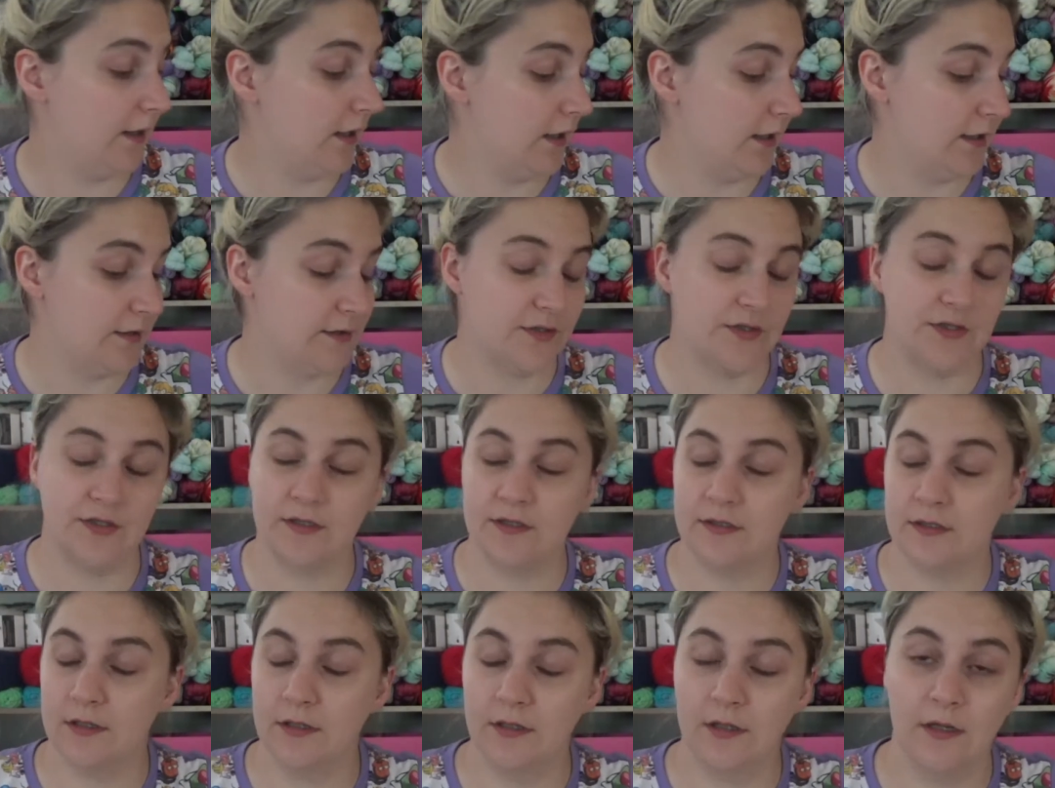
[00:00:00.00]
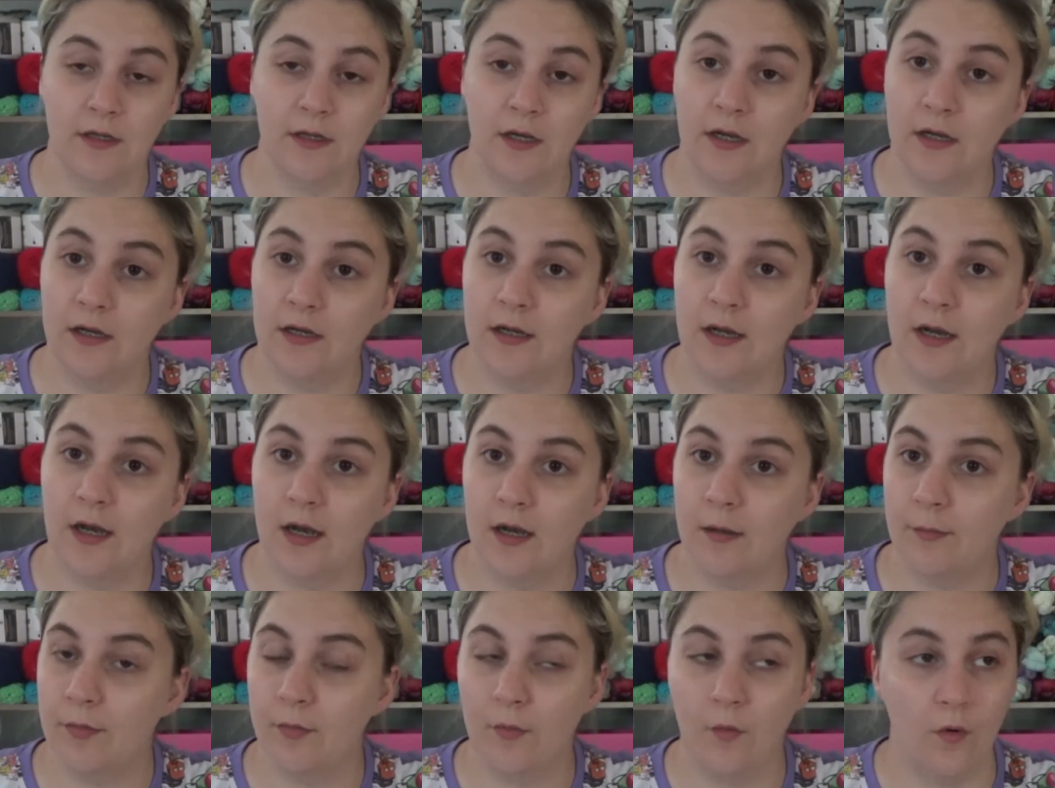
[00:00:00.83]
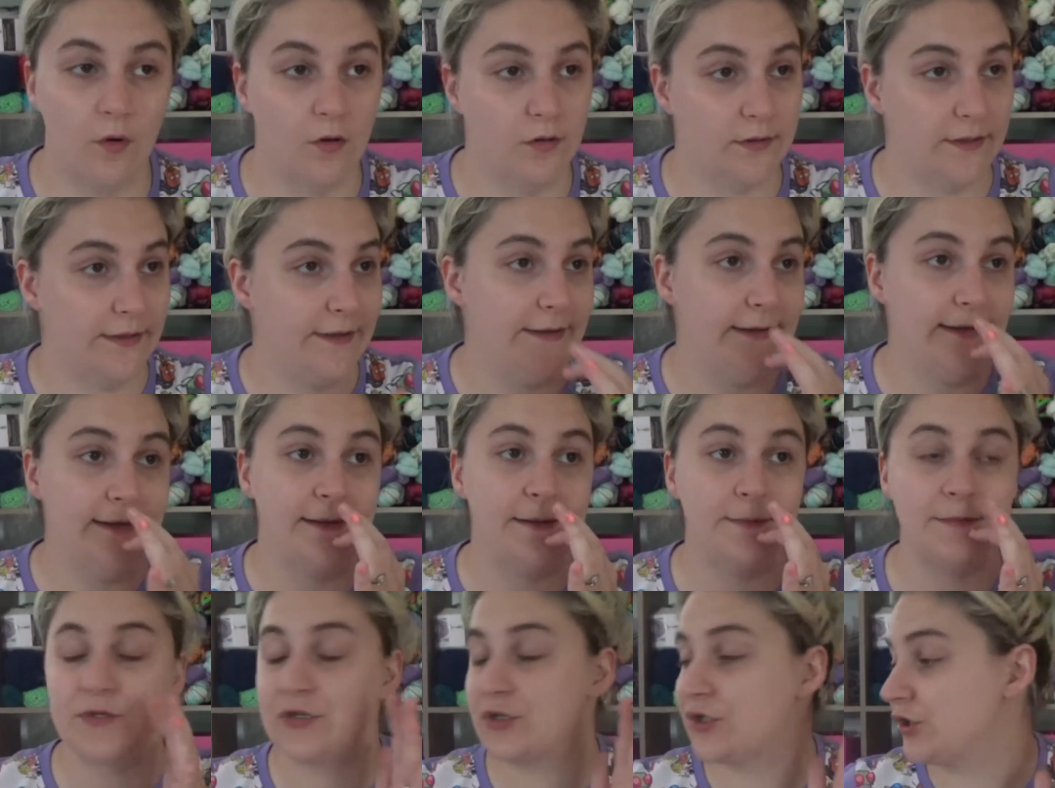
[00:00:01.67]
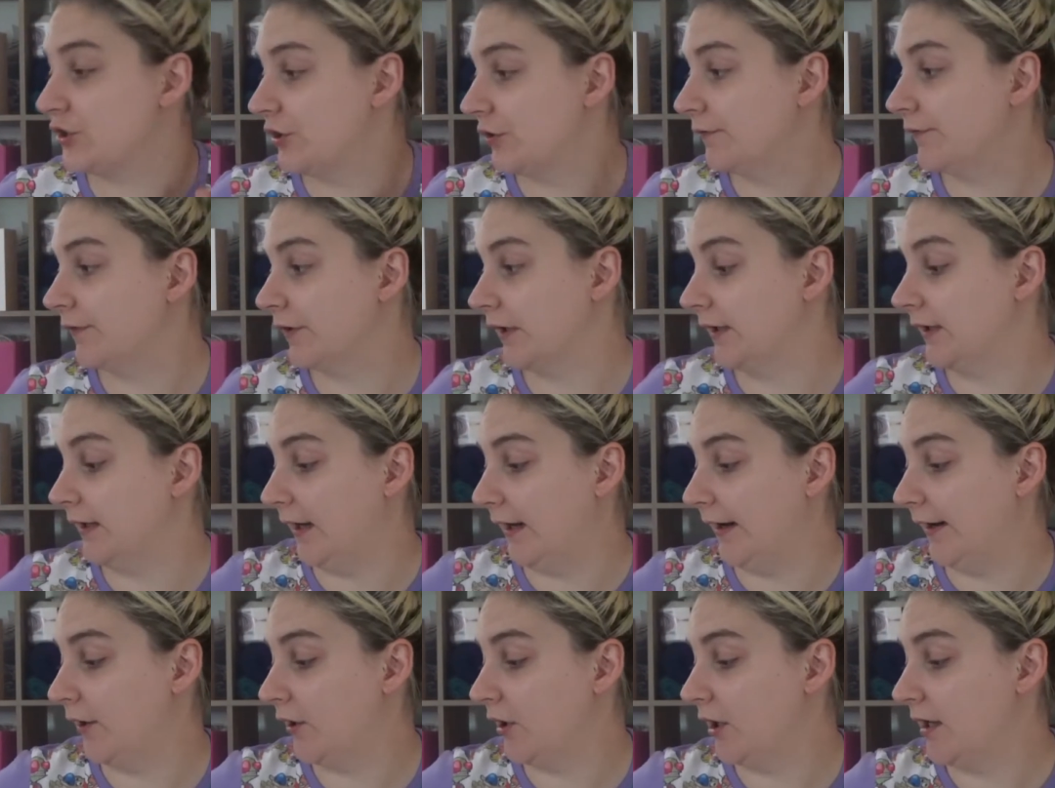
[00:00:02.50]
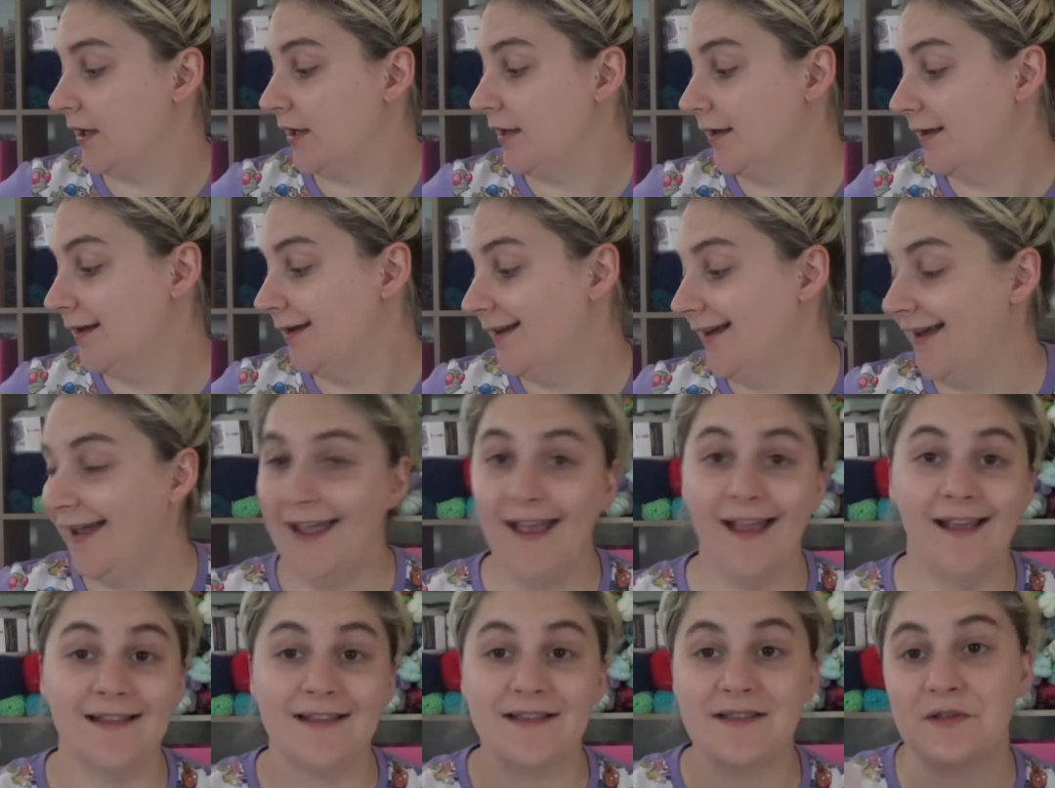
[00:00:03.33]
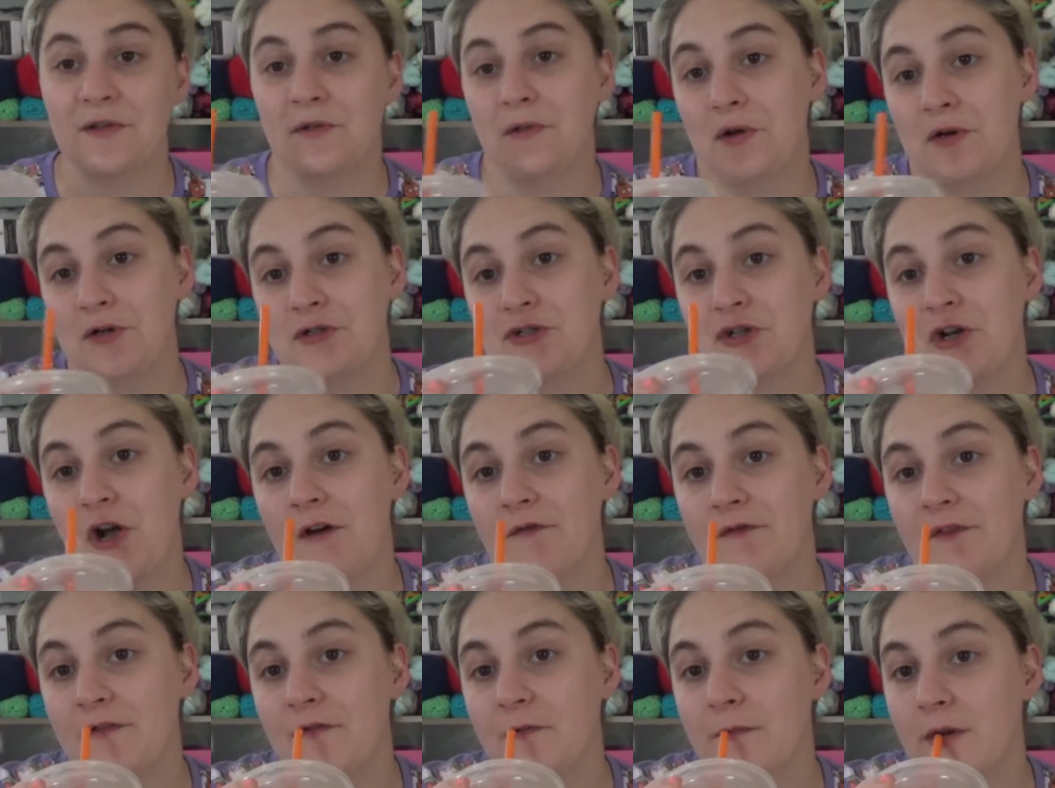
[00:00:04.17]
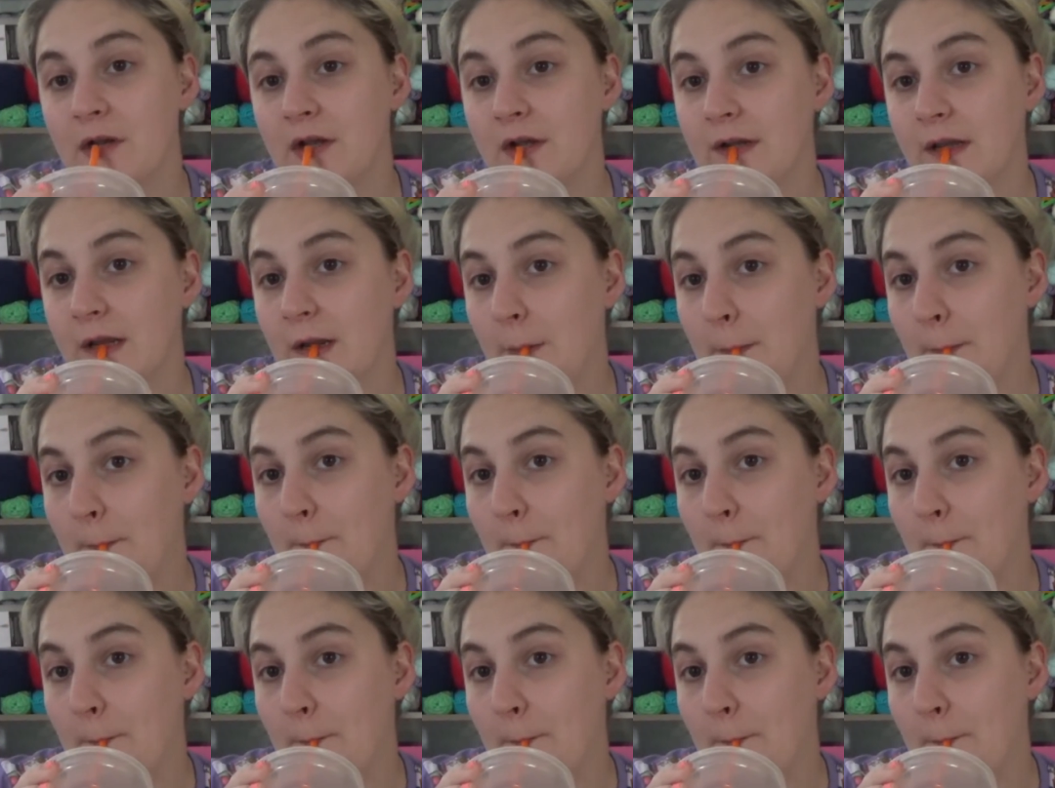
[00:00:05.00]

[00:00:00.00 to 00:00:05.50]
I was just up all night. I'm so freaking tired. Hence the large coffee from Dunkin'.